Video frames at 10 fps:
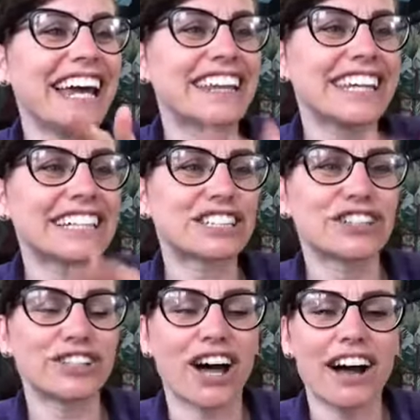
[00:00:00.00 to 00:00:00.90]
this
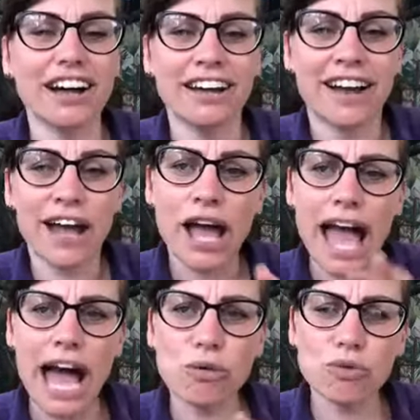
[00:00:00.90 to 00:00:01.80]
colour,
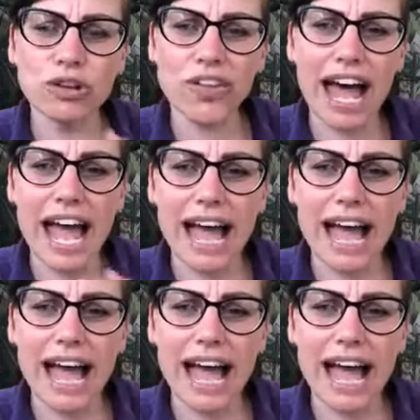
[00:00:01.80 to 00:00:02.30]
how will that